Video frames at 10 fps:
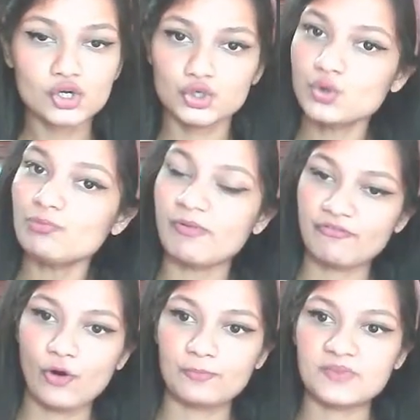to
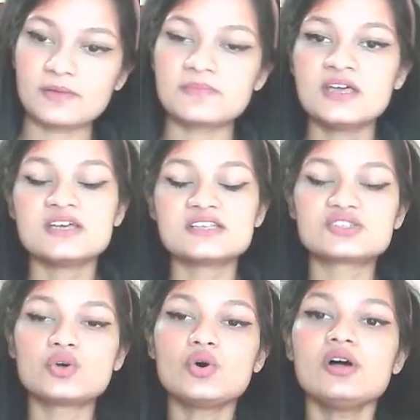perform them.
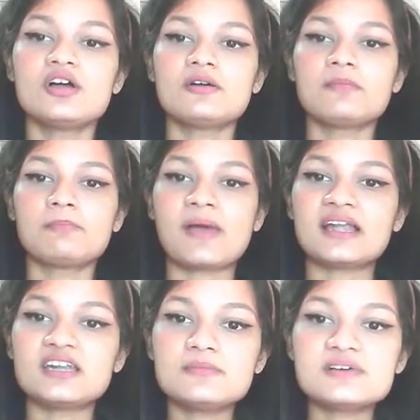So
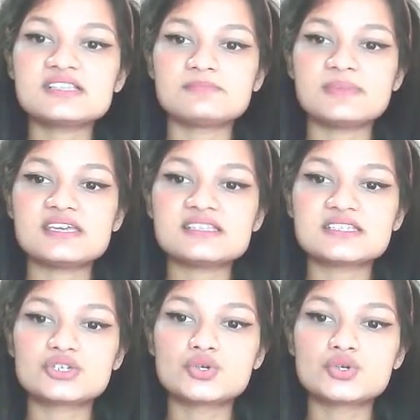mandamus means